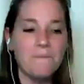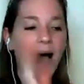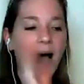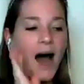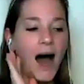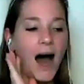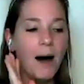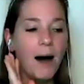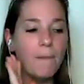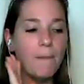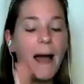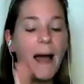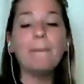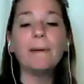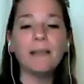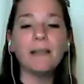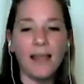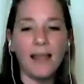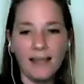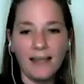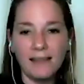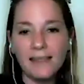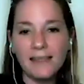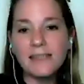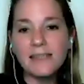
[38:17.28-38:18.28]
Um, I
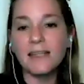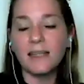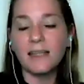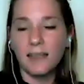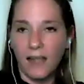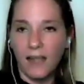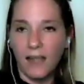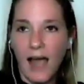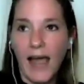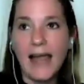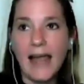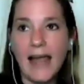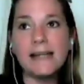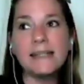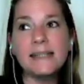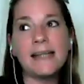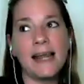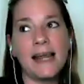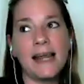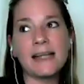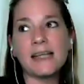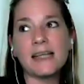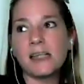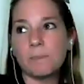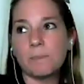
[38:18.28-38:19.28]
politely declined
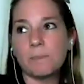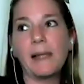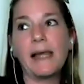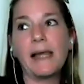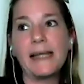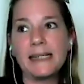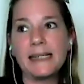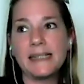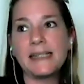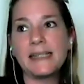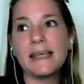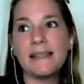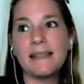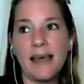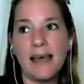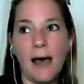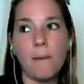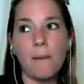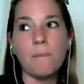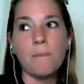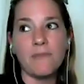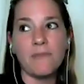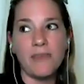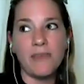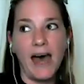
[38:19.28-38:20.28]
and explained to
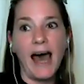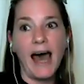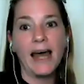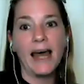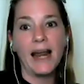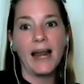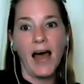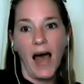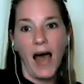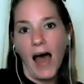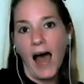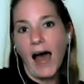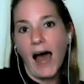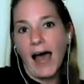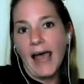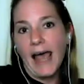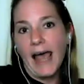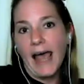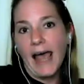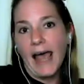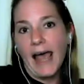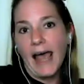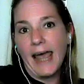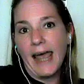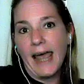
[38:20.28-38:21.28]
them that
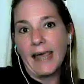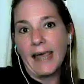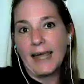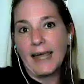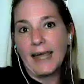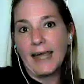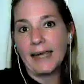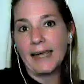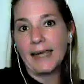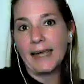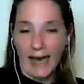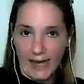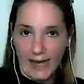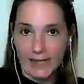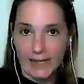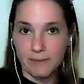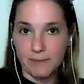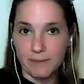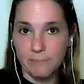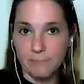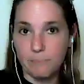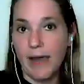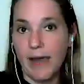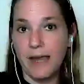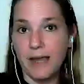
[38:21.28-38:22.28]
I had
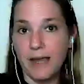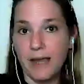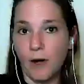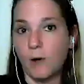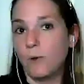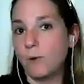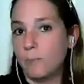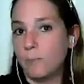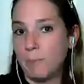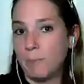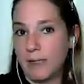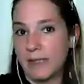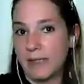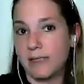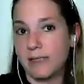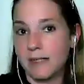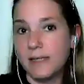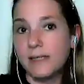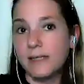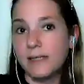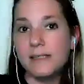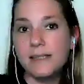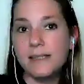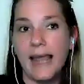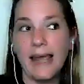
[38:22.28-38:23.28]
my own business
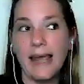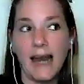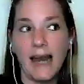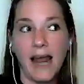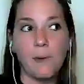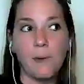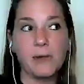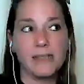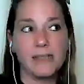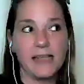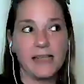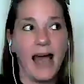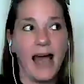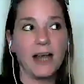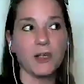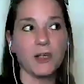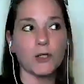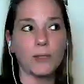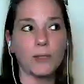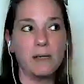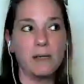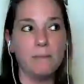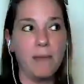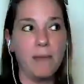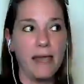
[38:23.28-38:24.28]
and I was
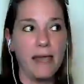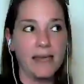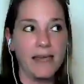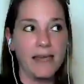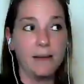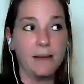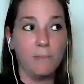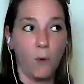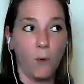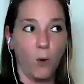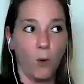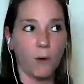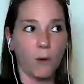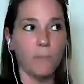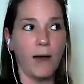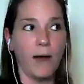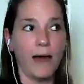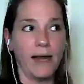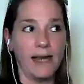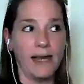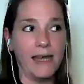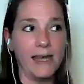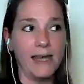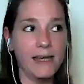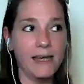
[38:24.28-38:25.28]
actually making more
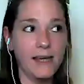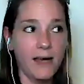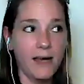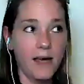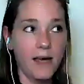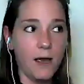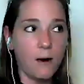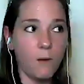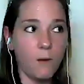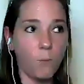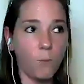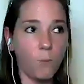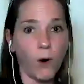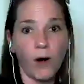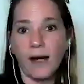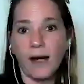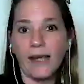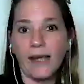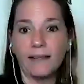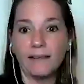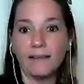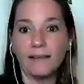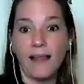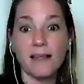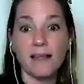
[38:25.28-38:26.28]
money
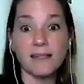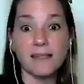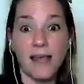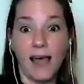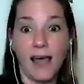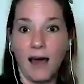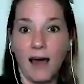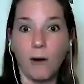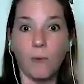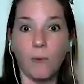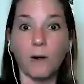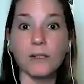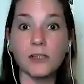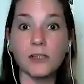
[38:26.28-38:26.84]
working less hours,